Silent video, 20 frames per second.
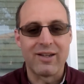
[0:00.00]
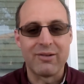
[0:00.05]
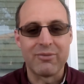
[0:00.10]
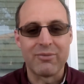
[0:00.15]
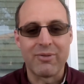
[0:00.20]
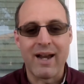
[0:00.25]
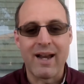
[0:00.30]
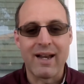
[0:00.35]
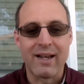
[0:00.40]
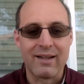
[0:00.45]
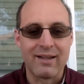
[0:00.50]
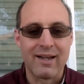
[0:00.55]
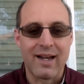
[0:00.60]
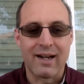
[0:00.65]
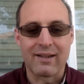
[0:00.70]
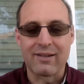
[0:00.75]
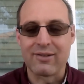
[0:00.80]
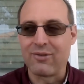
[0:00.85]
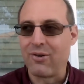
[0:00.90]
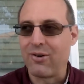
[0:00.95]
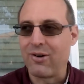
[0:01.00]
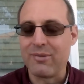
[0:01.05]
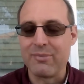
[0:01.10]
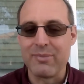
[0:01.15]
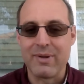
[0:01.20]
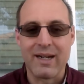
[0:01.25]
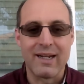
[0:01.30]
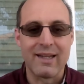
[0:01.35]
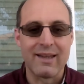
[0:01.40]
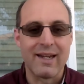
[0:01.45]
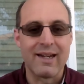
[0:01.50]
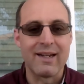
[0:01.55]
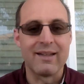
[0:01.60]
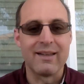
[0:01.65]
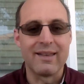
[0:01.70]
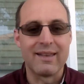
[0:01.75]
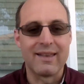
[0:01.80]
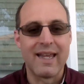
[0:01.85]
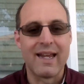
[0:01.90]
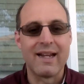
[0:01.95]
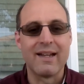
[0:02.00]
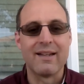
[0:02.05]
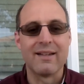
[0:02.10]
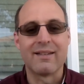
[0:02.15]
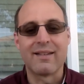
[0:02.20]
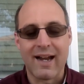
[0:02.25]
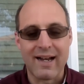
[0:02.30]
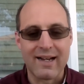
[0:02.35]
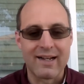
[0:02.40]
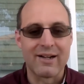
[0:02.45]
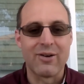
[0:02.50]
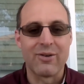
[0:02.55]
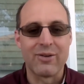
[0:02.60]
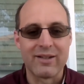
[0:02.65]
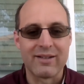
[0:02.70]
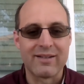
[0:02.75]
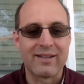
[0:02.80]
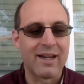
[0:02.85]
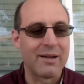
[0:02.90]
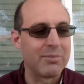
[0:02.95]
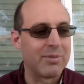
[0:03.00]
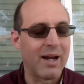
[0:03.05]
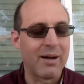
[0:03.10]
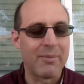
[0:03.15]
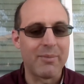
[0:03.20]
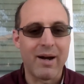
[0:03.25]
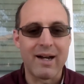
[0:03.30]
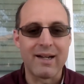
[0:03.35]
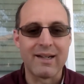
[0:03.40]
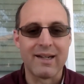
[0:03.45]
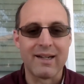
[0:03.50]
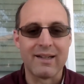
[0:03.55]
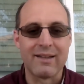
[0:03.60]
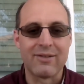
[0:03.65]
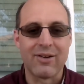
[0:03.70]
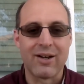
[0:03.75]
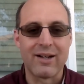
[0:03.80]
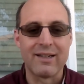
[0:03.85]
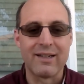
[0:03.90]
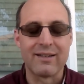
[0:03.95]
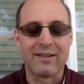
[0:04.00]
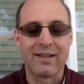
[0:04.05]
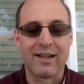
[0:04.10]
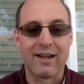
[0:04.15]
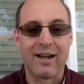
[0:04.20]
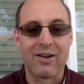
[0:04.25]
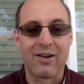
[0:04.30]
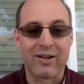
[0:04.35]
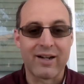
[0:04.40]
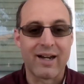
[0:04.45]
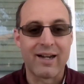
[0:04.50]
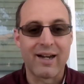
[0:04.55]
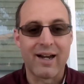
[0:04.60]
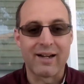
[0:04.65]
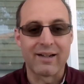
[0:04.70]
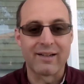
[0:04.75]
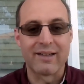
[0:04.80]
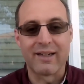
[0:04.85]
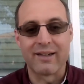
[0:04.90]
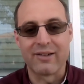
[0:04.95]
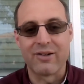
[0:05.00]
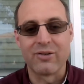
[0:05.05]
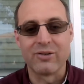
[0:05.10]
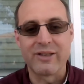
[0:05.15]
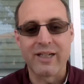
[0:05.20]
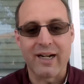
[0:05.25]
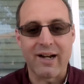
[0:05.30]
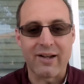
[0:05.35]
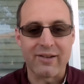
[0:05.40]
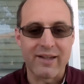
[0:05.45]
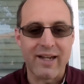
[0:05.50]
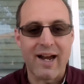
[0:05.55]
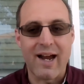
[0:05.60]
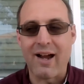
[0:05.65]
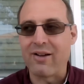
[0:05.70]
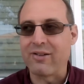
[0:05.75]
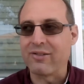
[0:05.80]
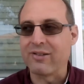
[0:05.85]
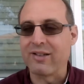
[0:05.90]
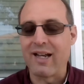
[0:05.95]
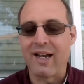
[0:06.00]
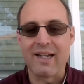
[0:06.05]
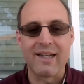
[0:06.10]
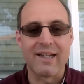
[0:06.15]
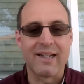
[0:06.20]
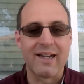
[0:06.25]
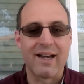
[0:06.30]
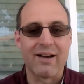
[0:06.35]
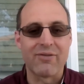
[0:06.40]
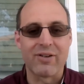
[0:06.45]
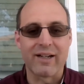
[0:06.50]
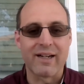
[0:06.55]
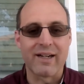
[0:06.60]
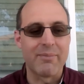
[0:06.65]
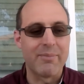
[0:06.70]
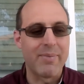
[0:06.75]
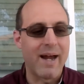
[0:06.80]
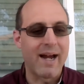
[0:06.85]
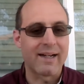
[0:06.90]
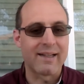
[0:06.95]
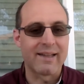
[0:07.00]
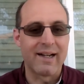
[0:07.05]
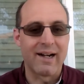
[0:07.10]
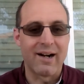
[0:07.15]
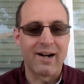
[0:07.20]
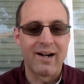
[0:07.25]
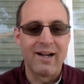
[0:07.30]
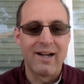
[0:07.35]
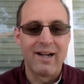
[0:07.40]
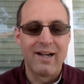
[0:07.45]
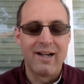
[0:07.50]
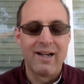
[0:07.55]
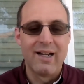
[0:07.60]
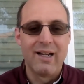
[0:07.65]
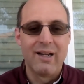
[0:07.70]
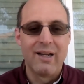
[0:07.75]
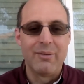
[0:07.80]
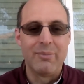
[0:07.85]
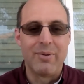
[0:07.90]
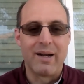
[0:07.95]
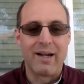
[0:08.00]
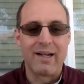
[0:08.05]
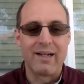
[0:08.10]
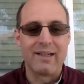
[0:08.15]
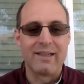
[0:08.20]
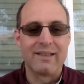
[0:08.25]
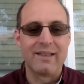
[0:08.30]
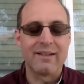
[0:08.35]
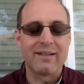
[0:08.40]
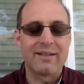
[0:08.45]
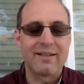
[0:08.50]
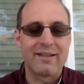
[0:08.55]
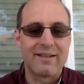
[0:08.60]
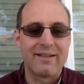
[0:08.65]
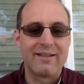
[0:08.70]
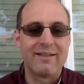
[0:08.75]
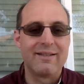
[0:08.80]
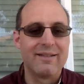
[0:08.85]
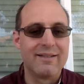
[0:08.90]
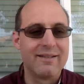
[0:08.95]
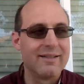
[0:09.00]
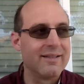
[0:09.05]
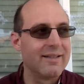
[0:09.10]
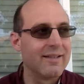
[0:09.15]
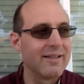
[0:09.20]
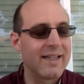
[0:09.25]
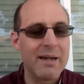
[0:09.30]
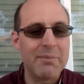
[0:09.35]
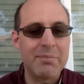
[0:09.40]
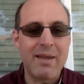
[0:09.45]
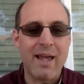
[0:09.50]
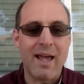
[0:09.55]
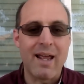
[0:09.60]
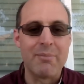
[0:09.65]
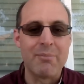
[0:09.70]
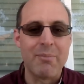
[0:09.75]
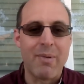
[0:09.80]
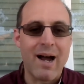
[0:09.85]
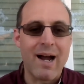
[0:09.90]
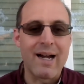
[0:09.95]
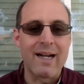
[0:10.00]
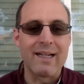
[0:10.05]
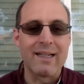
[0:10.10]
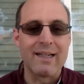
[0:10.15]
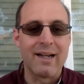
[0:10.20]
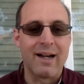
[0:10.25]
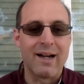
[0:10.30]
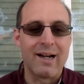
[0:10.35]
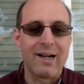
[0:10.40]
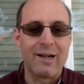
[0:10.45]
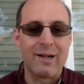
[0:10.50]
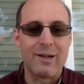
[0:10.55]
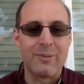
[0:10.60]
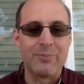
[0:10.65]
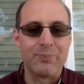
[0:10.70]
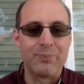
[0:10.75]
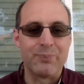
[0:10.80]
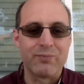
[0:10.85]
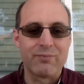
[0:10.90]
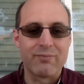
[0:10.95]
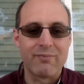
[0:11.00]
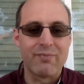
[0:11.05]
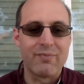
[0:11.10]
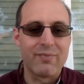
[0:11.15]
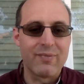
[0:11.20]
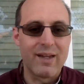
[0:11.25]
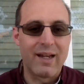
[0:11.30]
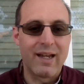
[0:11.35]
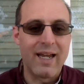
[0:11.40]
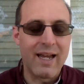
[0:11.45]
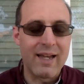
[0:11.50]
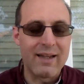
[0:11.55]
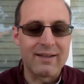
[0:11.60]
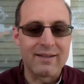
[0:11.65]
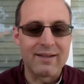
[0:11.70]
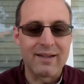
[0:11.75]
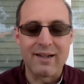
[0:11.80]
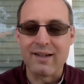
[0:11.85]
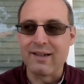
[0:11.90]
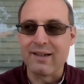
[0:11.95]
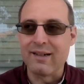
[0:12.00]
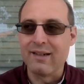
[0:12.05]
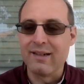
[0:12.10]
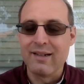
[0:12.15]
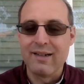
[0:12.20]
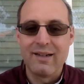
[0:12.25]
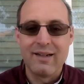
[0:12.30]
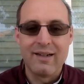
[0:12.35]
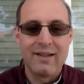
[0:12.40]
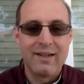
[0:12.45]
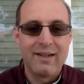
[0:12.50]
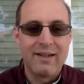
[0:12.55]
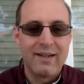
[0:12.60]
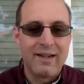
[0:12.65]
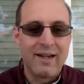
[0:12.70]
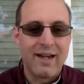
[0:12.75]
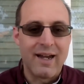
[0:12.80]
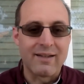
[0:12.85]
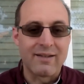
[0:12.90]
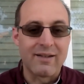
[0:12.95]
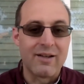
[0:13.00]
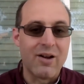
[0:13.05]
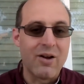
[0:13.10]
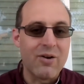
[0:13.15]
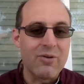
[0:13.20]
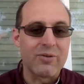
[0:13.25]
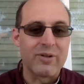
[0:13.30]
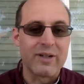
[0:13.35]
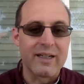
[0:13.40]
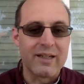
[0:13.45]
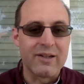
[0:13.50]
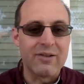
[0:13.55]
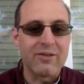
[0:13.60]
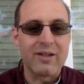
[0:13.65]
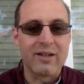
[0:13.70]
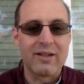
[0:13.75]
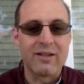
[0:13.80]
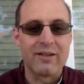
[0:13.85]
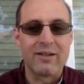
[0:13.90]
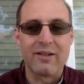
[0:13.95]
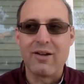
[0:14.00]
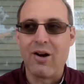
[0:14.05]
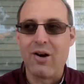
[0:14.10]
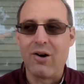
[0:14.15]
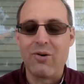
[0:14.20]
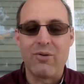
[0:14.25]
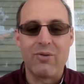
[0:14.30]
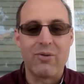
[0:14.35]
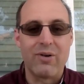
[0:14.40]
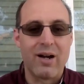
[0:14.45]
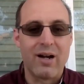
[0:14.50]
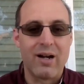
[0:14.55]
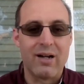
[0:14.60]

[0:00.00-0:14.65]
they rent next door to me. They decided to go at the same time I did. So I just say, okay, yeah, go check out the house. And I didn't ever get back there. But just keep that in mind. As a notary, you can go